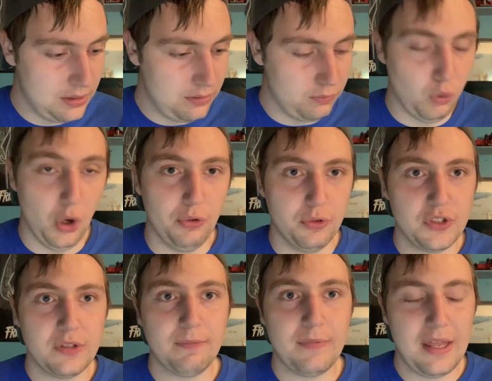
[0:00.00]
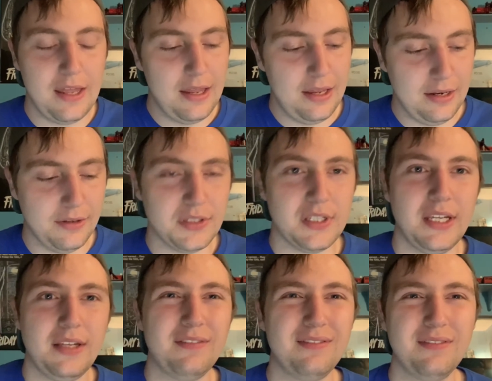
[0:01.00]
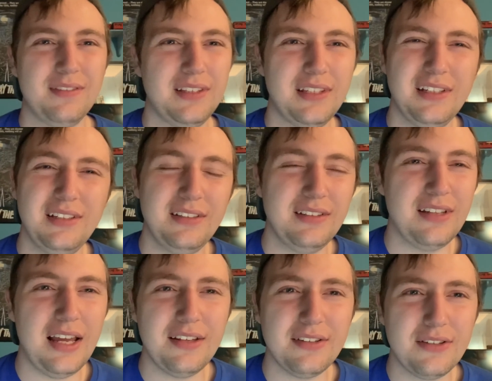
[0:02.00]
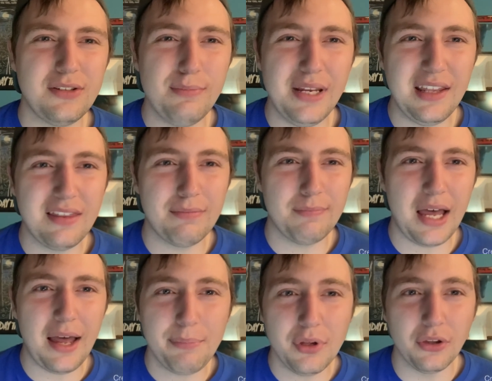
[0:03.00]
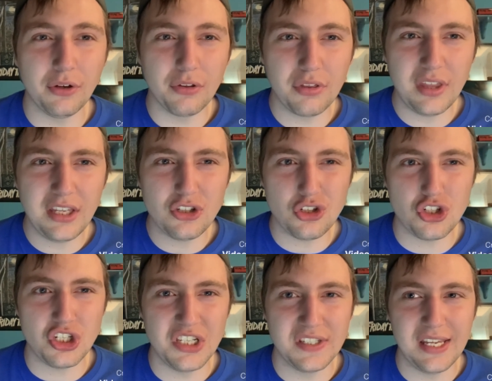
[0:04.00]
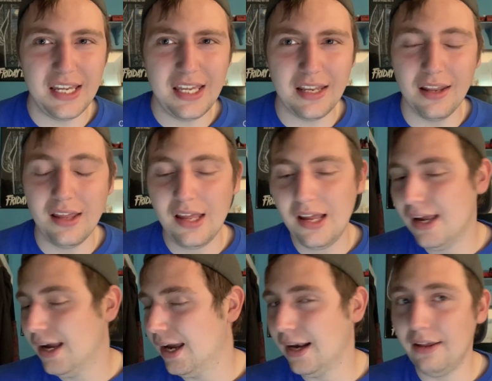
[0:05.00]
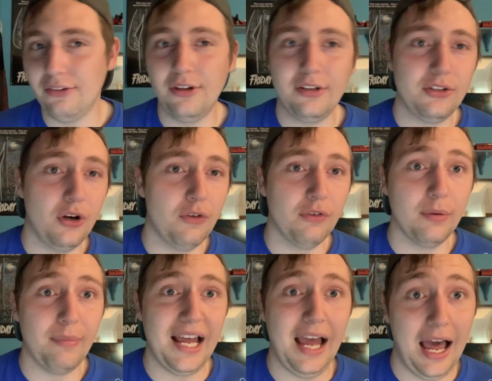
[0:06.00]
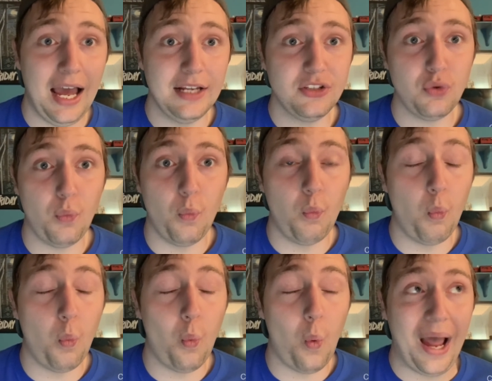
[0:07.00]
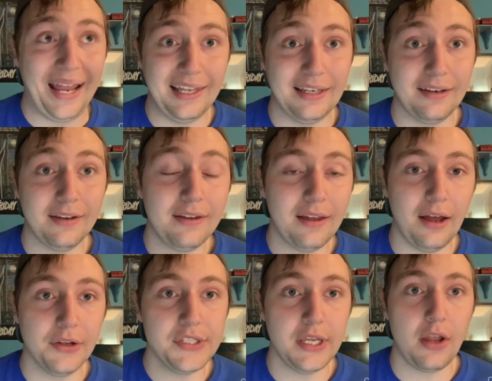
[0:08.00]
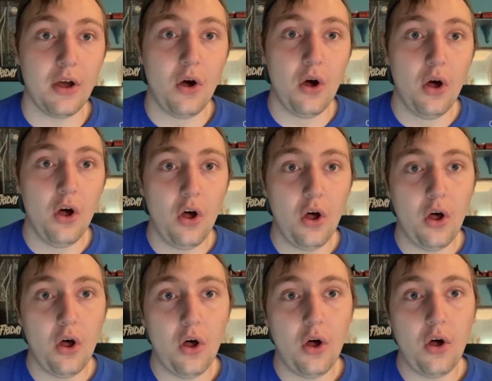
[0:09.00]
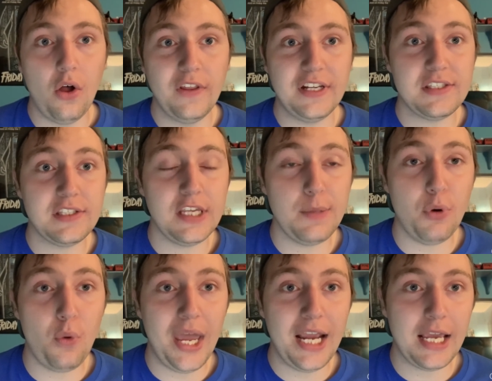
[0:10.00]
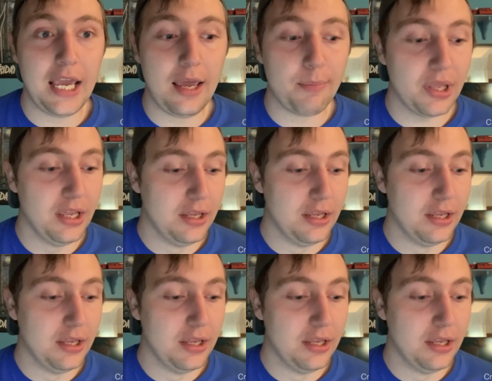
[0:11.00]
Rose. And I was like, not too many popular things she's in. And I looked over and my eyes widened. I was like, oh, that's Sleepaway Camp.